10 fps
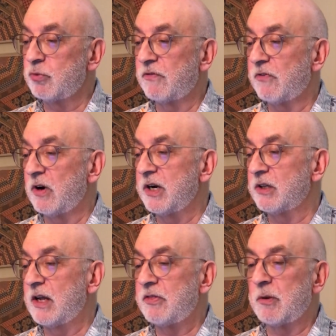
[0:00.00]
preferring to
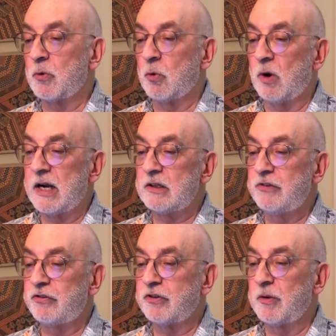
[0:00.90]
let them quietly
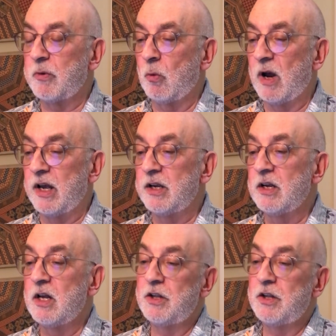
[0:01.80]
slip away